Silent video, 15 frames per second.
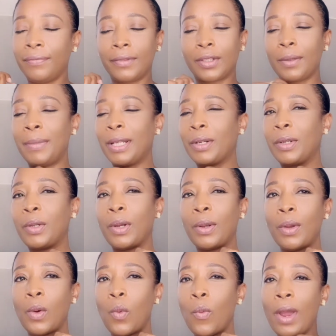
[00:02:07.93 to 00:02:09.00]
somebody could
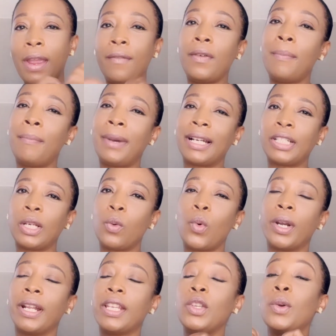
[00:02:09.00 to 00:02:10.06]
wave a magic
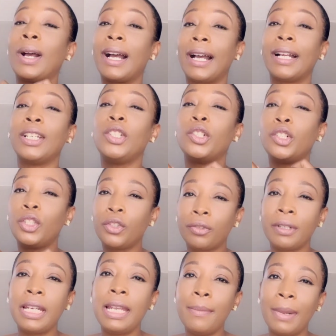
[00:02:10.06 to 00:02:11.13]
wand and you had your
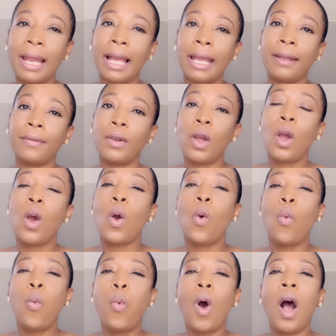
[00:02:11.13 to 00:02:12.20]
dream life,
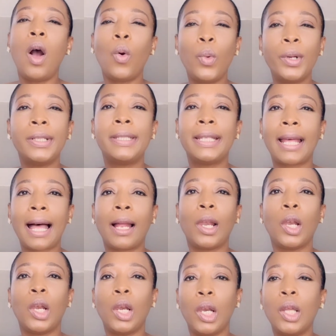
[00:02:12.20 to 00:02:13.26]
what would that
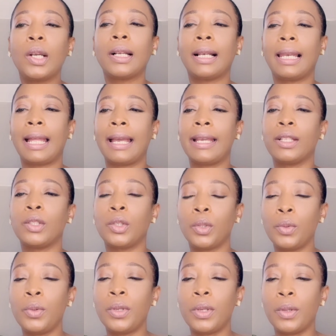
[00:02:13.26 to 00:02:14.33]
look like
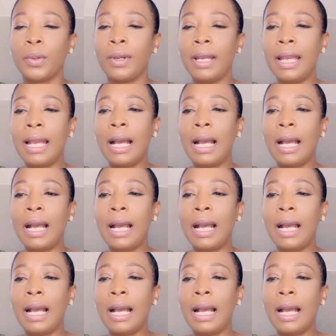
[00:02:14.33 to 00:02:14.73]
to you?